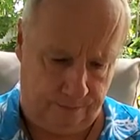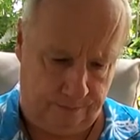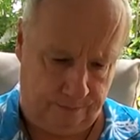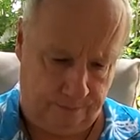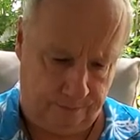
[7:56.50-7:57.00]

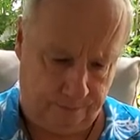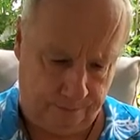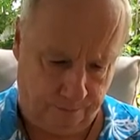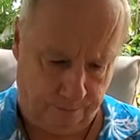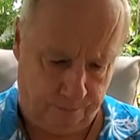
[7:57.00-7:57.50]

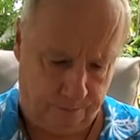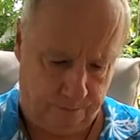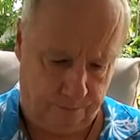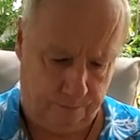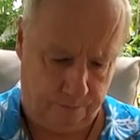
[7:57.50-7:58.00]

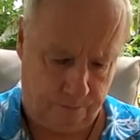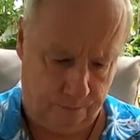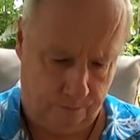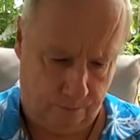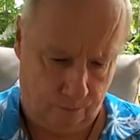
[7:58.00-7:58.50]

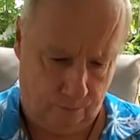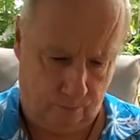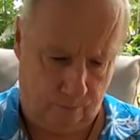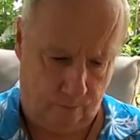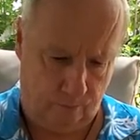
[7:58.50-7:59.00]

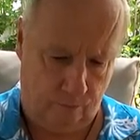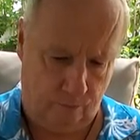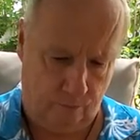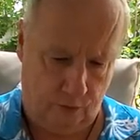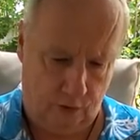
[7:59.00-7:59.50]
(no one is talking)